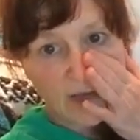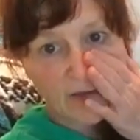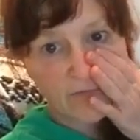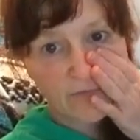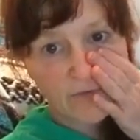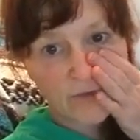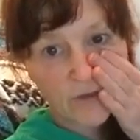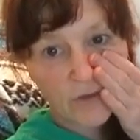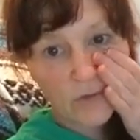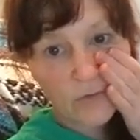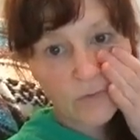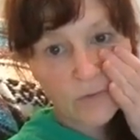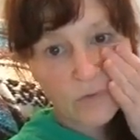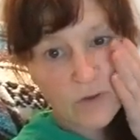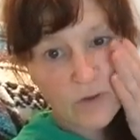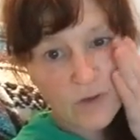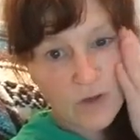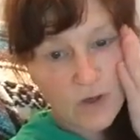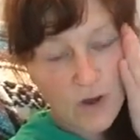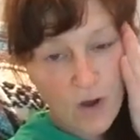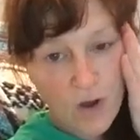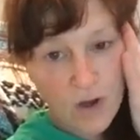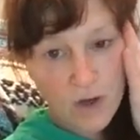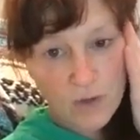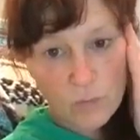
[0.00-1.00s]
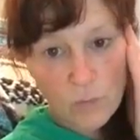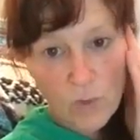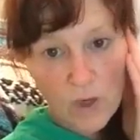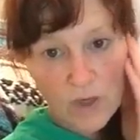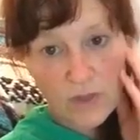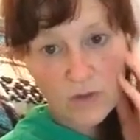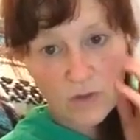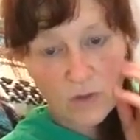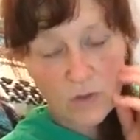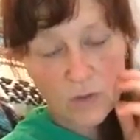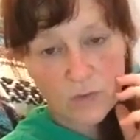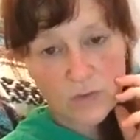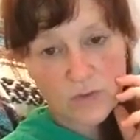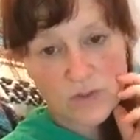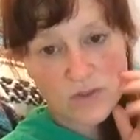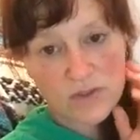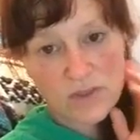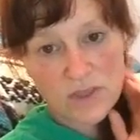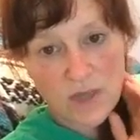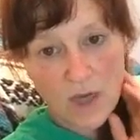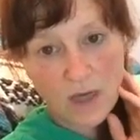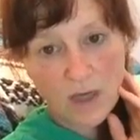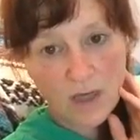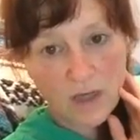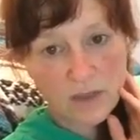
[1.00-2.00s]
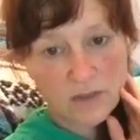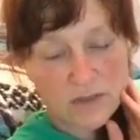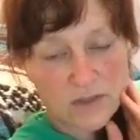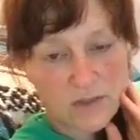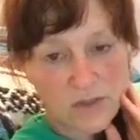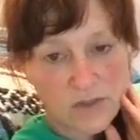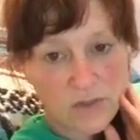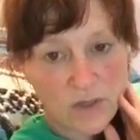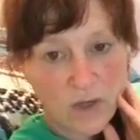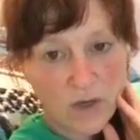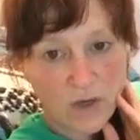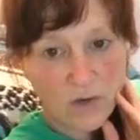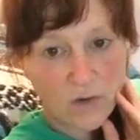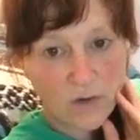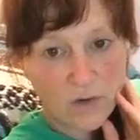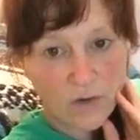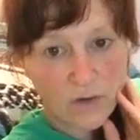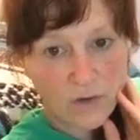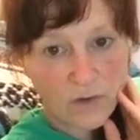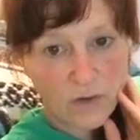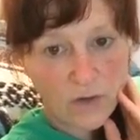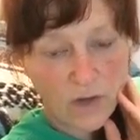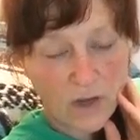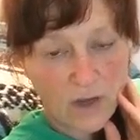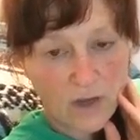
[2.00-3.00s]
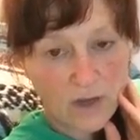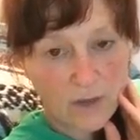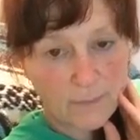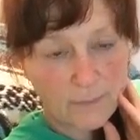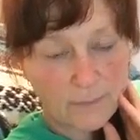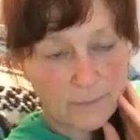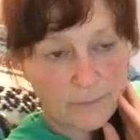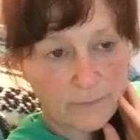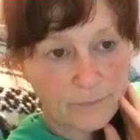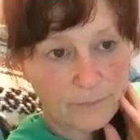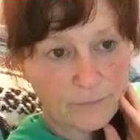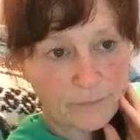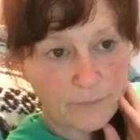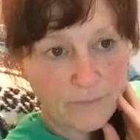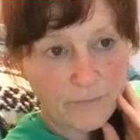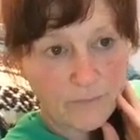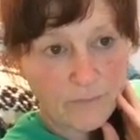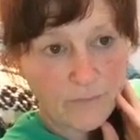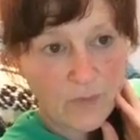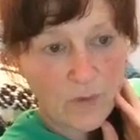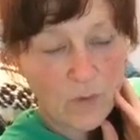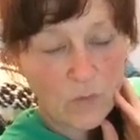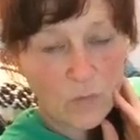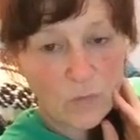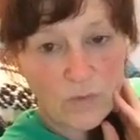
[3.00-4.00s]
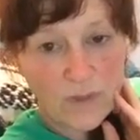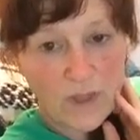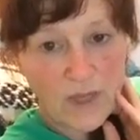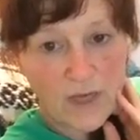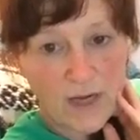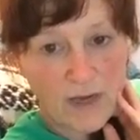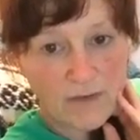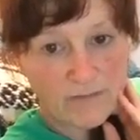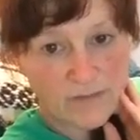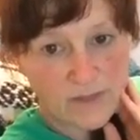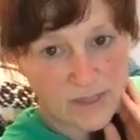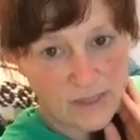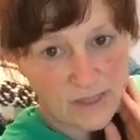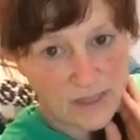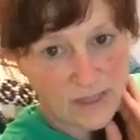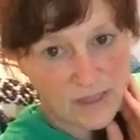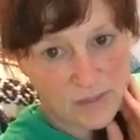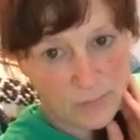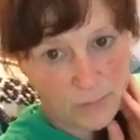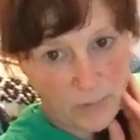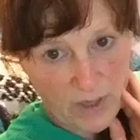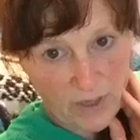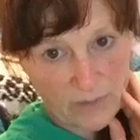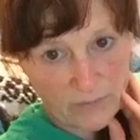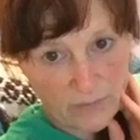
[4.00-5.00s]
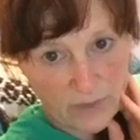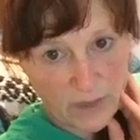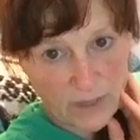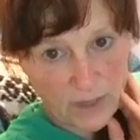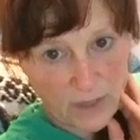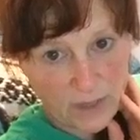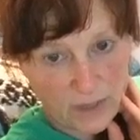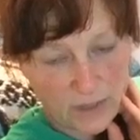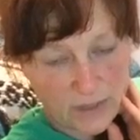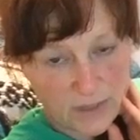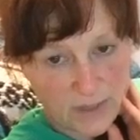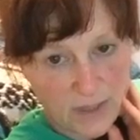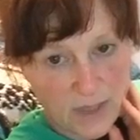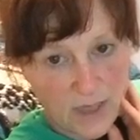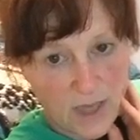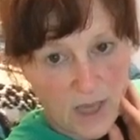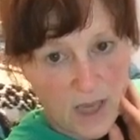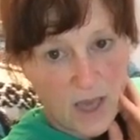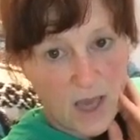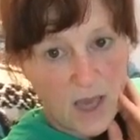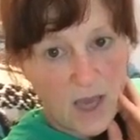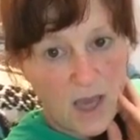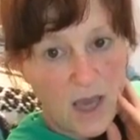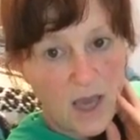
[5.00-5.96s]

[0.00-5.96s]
If you are on one of those diets or um, that has an expiry date,